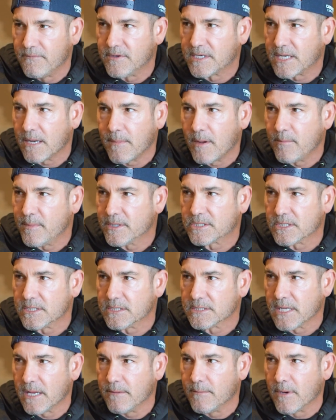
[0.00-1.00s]
Every time I
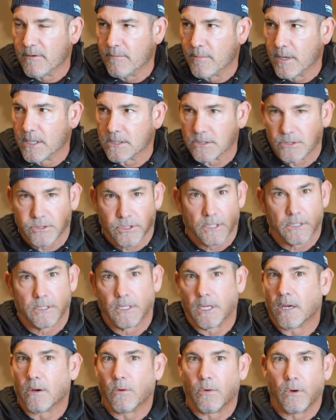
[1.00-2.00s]
mention his name, everybody else is
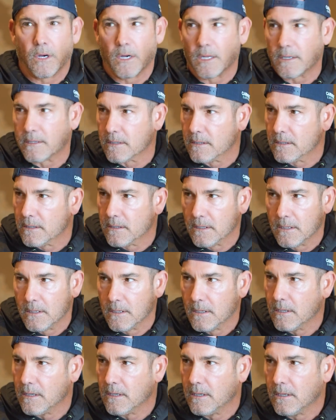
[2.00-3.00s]
like, yeah, what?
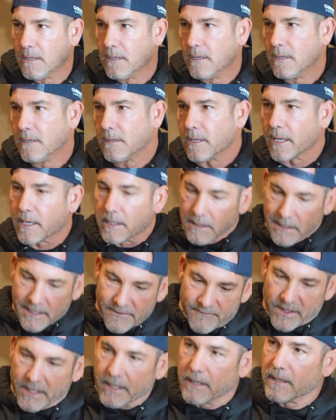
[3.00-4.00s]
Like a
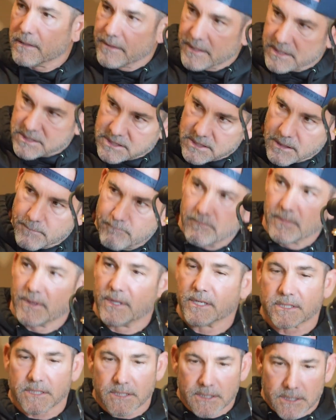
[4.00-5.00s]
living. This
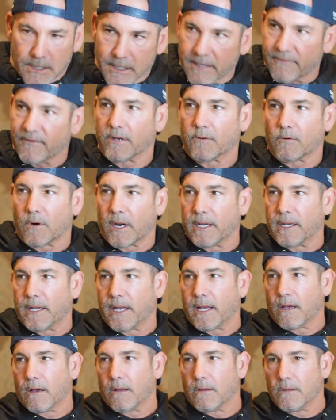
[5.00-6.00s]
is living right
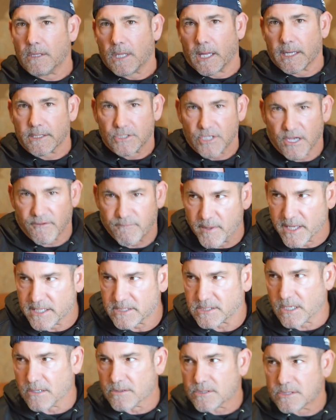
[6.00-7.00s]
now, like Jeff
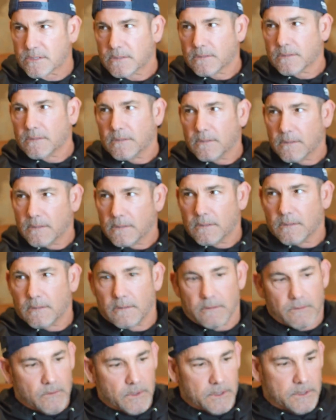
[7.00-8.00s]
Bezos.
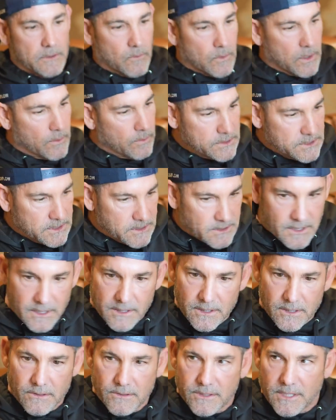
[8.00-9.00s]
What was this
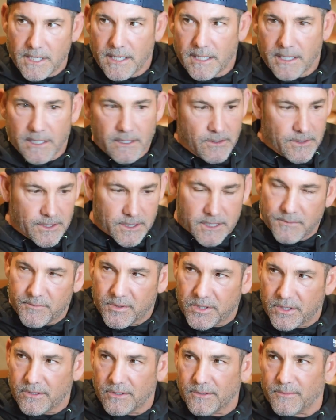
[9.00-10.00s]
dude thinking on the
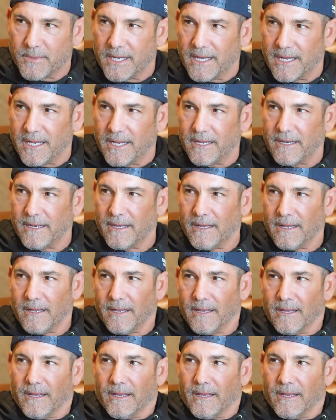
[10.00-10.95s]
computer, man?